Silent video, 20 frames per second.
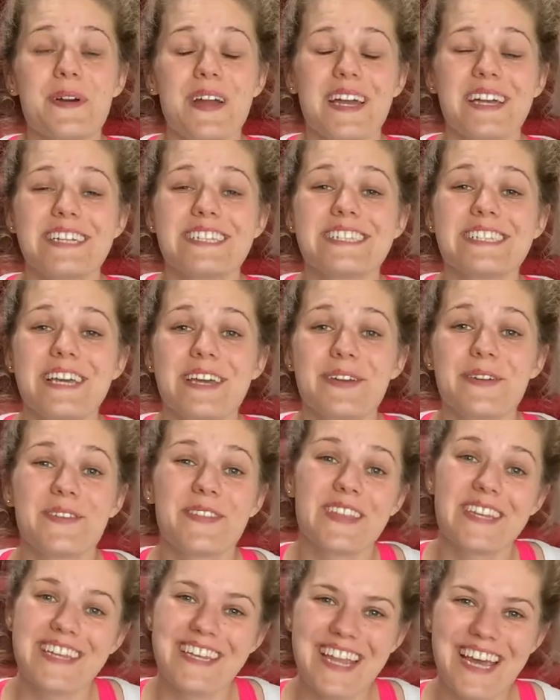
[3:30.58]
it is now the
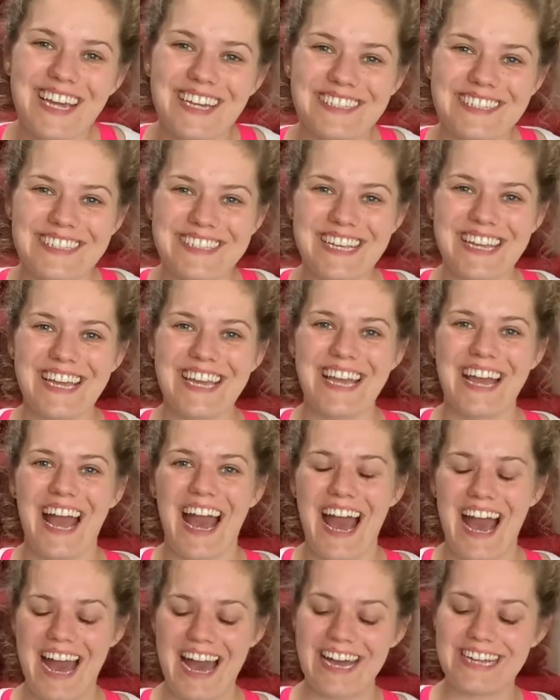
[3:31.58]
next day
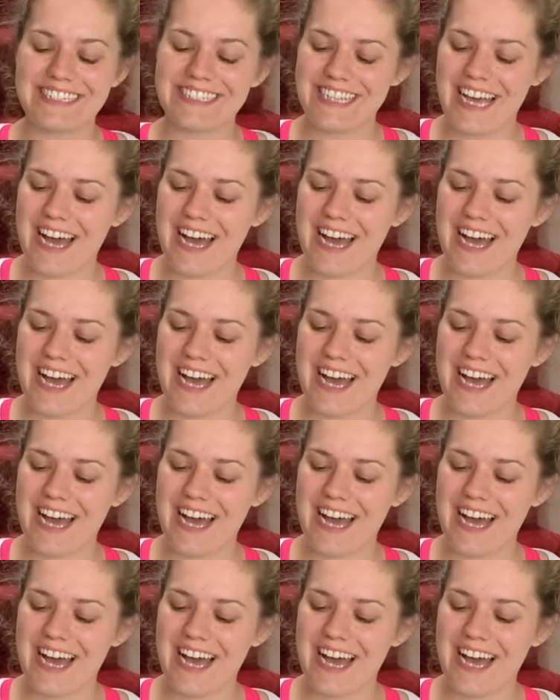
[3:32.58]
and